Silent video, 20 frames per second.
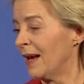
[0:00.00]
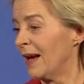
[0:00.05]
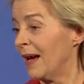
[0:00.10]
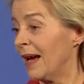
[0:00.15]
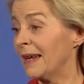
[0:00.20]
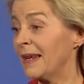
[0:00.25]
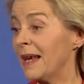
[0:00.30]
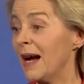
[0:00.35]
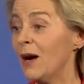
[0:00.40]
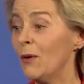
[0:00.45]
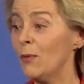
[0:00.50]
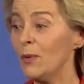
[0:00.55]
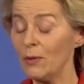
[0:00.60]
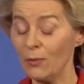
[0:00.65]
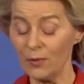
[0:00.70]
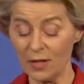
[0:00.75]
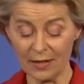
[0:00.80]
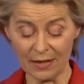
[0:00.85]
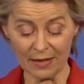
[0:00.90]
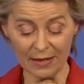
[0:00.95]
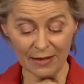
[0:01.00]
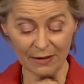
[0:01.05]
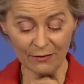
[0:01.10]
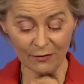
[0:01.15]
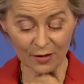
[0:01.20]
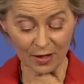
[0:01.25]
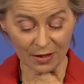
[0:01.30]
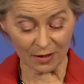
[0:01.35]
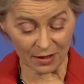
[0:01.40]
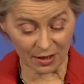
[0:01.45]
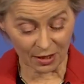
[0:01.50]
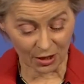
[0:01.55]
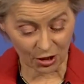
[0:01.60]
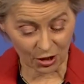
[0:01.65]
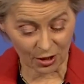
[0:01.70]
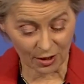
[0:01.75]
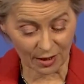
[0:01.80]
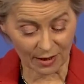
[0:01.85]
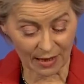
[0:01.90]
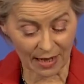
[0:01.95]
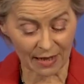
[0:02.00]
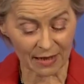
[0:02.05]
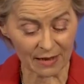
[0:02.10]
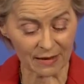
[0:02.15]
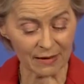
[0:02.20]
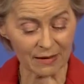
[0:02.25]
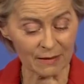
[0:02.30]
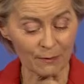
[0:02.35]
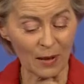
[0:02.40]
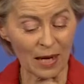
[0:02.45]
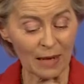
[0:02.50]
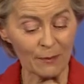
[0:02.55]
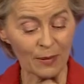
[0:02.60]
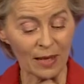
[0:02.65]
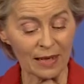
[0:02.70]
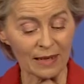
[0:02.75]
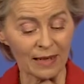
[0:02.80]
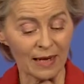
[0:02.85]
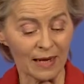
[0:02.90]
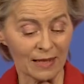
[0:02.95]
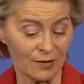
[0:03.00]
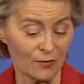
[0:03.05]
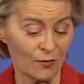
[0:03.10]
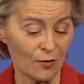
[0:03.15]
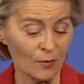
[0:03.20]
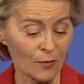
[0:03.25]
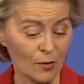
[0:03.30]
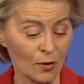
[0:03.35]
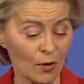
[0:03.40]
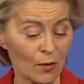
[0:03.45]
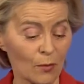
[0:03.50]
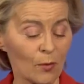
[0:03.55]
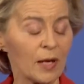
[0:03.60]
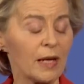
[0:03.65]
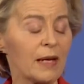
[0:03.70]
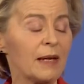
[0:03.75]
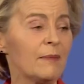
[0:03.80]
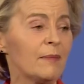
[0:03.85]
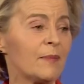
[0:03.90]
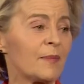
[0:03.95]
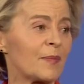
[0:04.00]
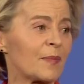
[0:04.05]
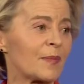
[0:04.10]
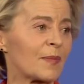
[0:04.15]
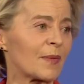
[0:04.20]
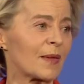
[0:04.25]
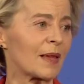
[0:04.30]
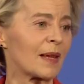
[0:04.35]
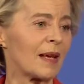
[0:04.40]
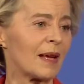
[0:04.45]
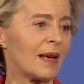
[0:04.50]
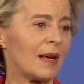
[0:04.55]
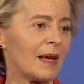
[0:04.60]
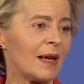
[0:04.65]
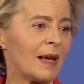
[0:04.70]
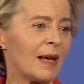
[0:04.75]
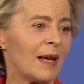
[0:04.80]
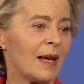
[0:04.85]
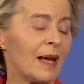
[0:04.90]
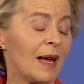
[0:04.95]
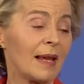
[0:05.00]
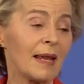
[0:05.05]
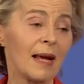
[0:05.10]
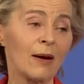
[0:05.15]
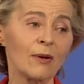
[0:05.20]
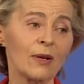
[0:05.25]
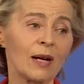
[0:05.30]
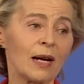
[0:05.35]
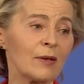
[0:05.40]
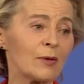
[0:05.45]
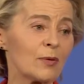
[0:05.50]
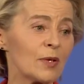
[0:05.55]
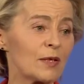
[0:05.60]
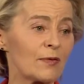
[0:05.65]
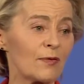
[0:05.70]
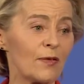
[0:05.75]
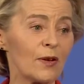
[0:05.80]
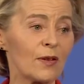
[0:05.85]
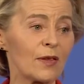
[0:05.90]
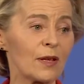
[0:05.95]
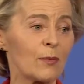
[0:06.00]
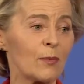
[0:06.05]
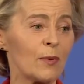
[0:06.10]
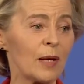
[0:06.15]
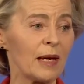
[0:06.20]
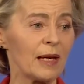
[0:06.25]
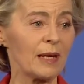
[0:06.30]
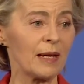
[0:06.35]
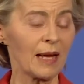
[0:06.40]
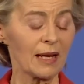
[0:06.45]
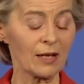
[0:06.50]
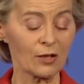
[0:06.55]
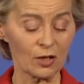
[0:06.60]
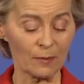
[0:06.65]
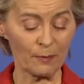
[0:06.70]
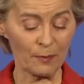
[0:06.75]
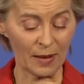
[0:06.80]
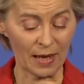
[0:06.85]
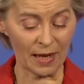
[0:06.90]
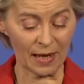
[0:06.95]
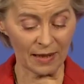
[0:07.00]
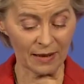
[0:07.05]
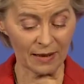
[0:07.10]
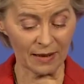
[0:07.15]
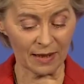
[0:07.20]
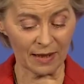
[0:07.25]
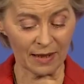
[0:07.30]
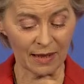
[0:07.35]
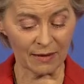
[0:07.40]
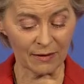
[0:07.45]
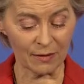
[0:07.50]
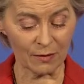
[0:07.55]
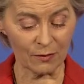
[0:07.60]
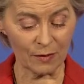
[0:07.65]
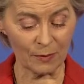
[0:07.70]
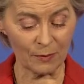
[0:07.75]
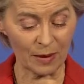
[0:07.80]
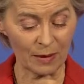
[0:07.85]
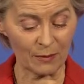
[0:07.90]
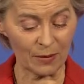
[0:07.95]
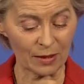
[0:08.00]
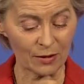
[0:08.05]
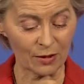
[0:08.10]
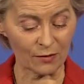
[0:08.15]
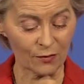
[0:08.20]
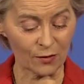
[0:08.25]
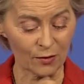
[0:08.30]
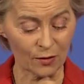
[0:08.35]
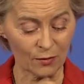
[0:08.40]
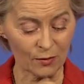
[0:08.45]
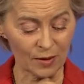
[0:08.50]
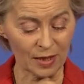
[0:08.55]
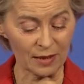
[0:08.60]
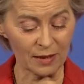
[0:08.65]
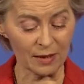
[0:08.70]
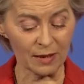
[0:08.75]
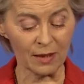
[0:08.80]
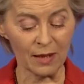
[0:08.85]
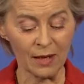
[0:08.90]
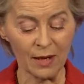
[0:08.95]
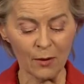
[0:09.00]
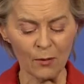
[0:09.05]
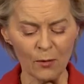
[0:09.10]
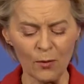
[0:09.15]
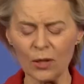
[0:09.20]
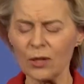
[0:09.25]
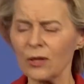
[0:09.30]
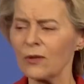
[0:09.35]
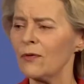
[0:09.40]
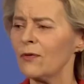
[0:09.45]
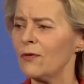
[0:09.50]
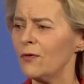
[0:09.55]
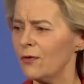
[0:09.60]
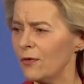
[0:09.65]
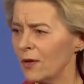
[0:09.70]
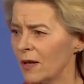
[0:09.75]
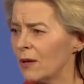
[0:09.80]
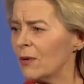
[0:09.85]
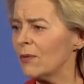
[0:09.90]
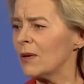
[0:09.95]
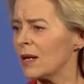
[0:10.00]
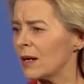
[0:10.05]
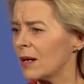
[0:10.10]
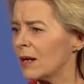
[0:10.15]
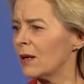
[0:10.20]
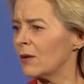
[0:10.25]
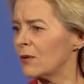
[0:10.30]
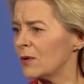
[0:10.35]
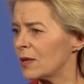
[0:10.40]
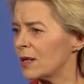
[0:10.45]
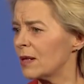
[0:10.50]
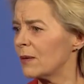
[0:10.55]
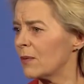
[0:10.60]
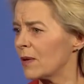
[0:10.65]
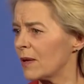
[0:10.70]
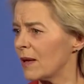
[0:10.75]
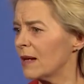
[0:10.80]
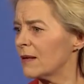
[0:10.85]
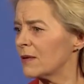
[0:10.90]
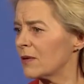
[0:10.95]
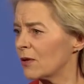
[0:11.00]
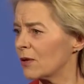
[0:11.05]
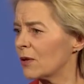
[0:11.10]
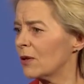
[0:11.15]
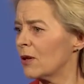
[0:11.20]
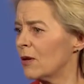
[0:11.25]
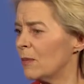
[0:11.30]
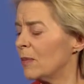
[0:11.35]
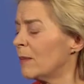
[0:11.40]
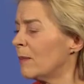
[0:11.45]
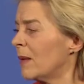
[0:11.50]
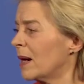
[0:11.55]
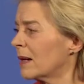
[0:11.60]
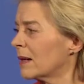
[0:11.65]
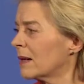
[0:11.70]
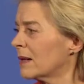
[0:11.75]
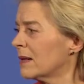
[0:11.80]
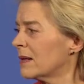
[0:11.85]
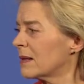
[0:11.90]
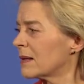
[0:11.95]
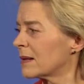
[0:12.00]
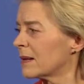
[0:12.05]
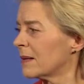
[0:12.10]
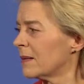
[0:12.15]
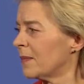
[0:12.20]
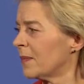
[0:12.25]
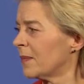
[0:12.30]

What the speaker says: and how we received additional gas, pipeline gas from Norway, and how countries further away like Japan and the Republic of Korea worked very closely with us on global markets